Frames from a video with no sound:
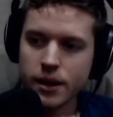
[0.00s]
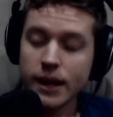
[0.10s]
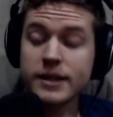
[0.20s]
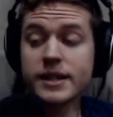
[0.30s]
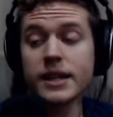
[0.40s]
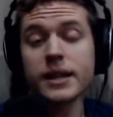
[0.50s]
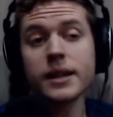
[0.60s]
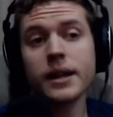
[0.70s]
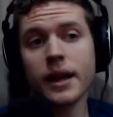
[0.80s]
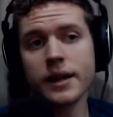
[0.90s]
Yes, they
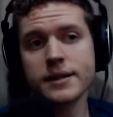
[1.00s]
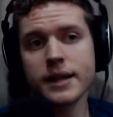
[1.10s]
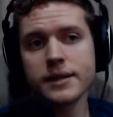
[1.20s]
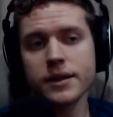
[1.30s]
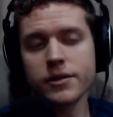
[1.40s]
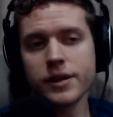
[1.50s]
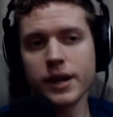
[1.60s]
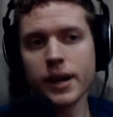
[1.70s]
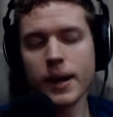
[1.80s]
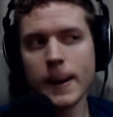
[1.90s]
did. Yes, that's another
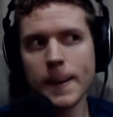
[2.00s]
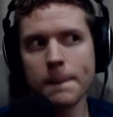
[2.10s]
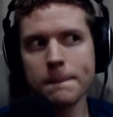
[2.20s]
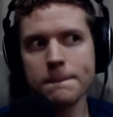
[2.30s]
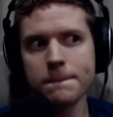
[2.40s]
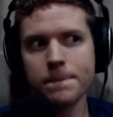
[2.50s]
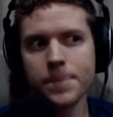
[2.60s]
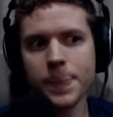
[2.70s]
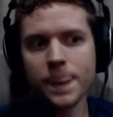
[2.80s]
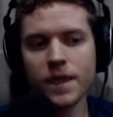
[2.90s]
thing.
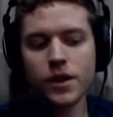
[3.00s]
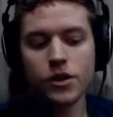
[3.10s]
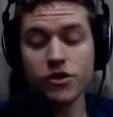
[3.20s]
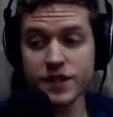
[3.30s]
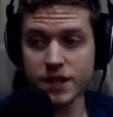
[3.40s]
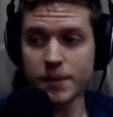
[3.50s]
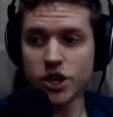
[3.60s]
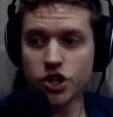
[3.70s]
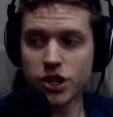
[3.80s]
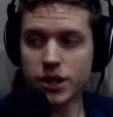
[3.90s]
Christy
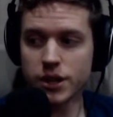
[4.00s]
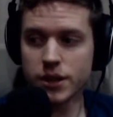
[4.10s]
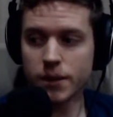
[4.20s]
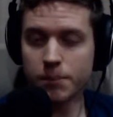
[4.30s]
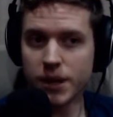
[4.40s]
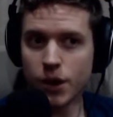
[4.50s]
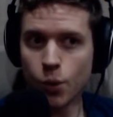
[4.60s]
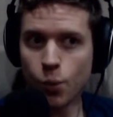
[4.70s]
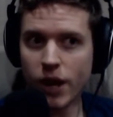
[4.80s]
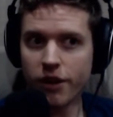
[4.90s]
mentioned
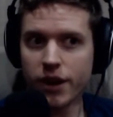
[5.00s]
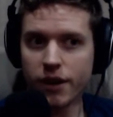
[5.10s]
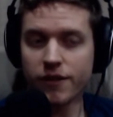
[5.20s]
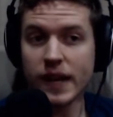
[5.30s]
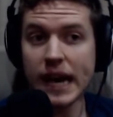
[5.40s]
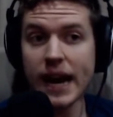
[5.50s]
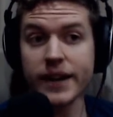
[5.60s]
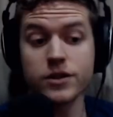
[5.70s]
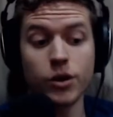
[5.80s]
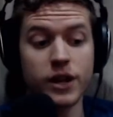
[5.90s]
being wary of
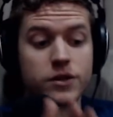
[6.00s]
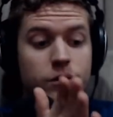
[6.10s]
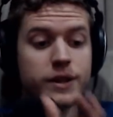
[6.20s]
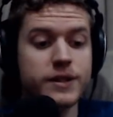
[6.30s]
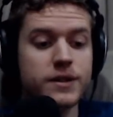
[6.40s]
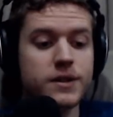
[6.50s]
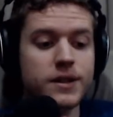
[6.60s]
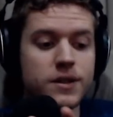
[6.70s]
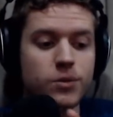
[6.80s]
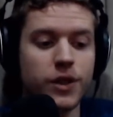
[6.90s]
guys. Okay, so this
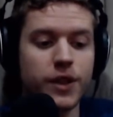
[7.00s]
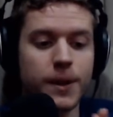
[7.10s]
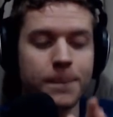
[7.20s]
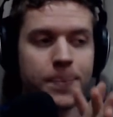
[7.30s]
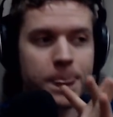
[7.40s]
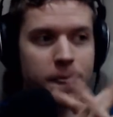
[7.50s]
is one thing.